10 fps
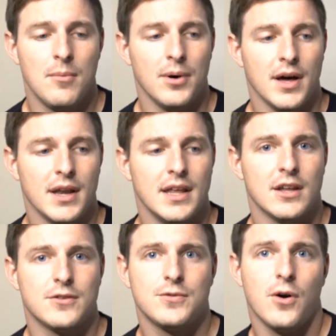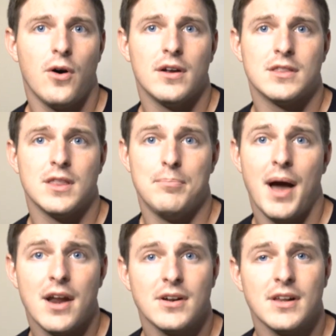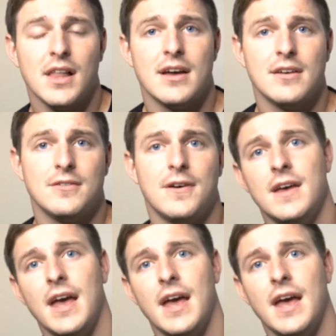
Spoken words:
But as far as the battery life